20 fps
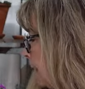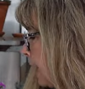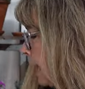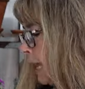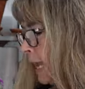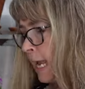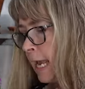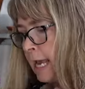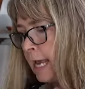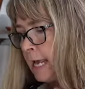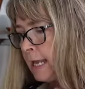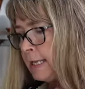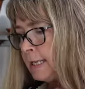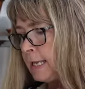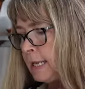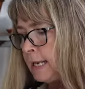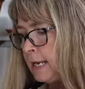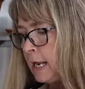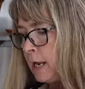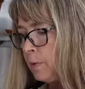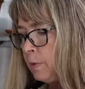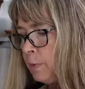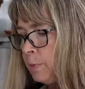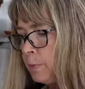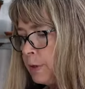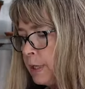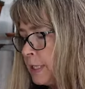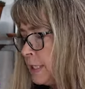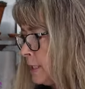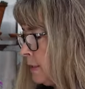and then I will
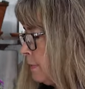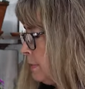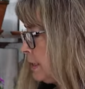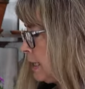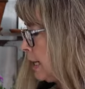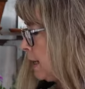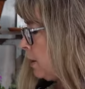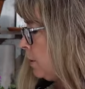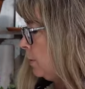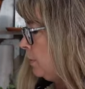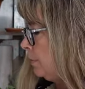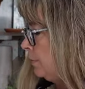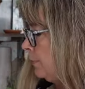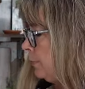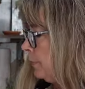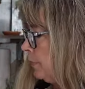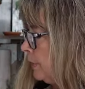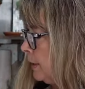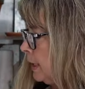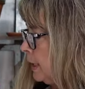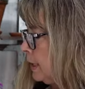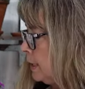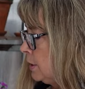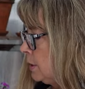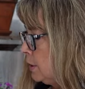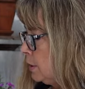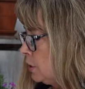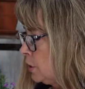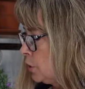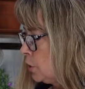press them down
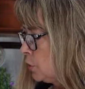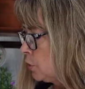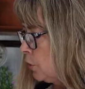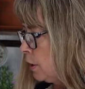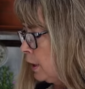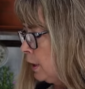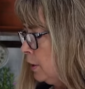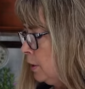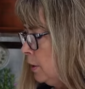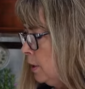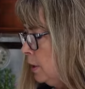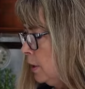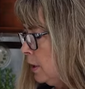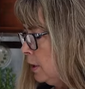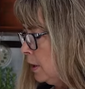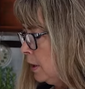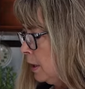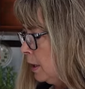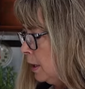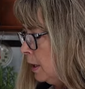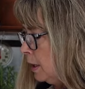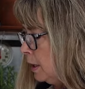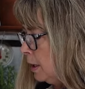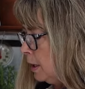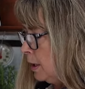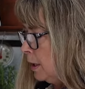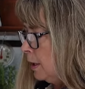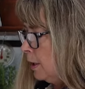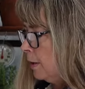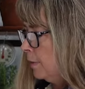into the soil,
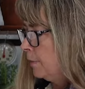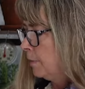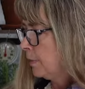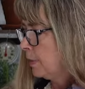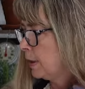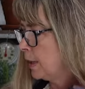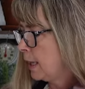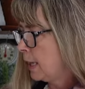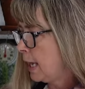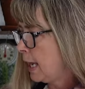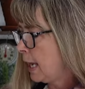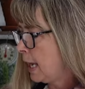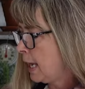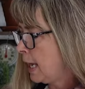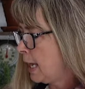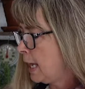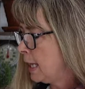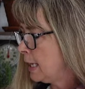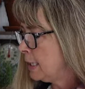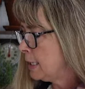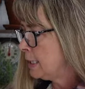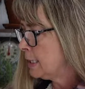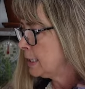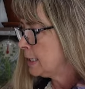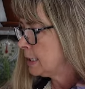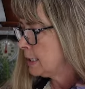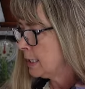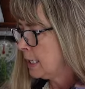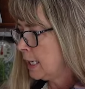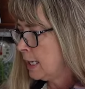and
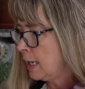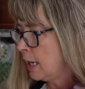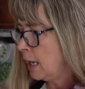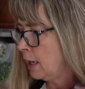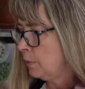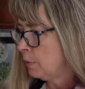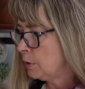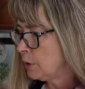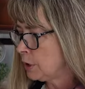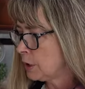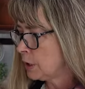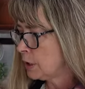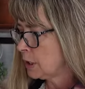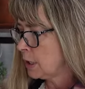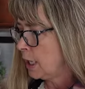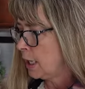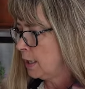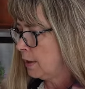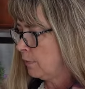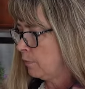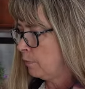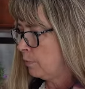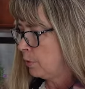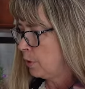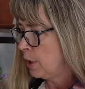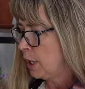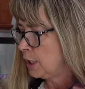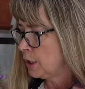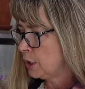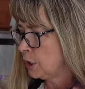then I will just kind of
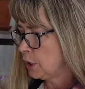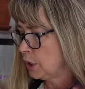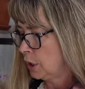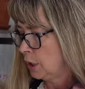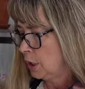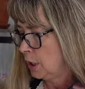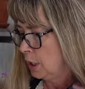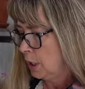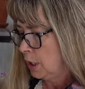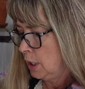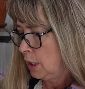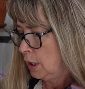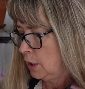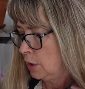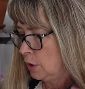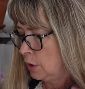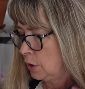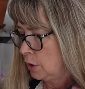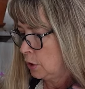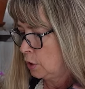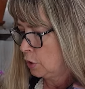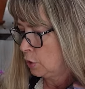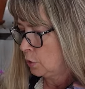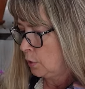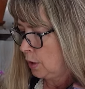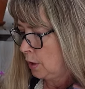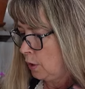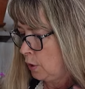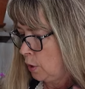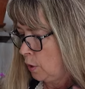brush the
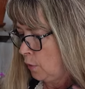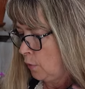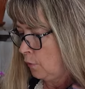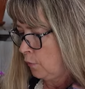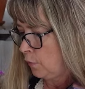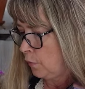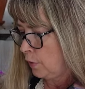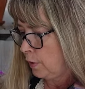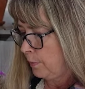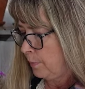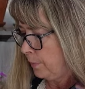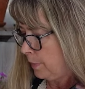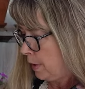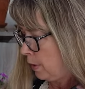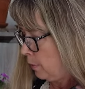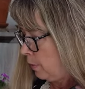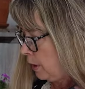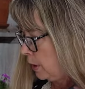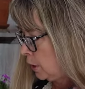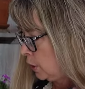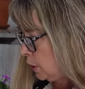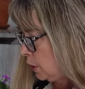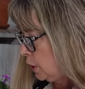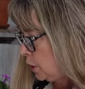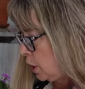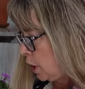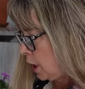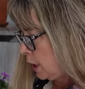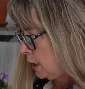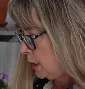soil over them. I want good
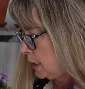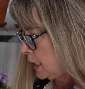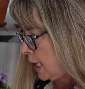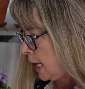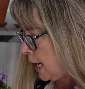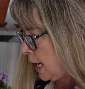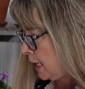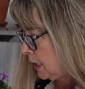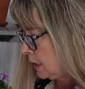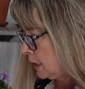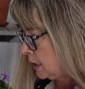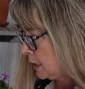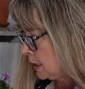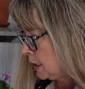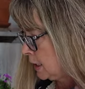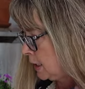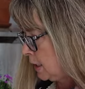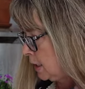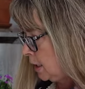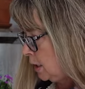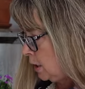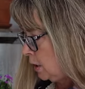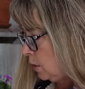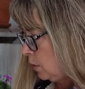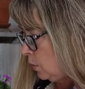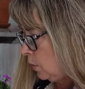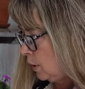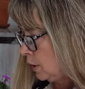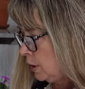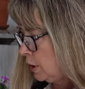contact
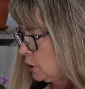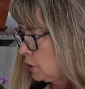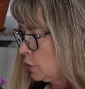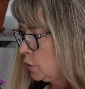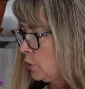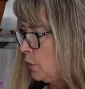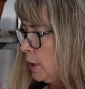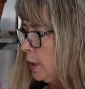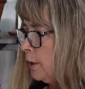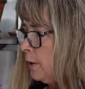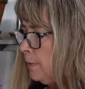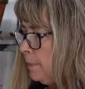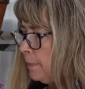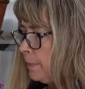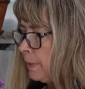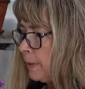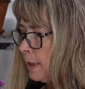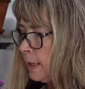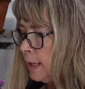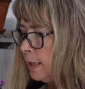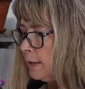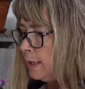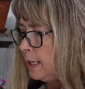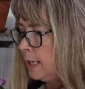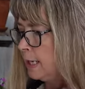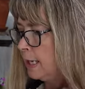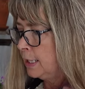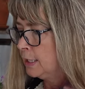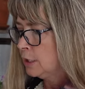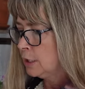with the soil, and
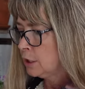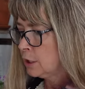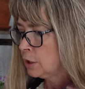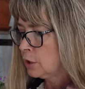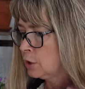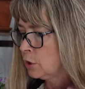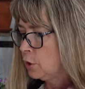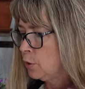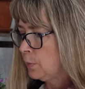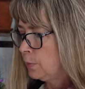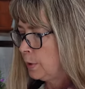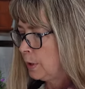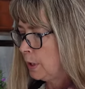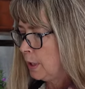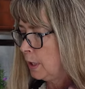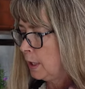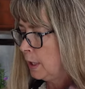then I just scoop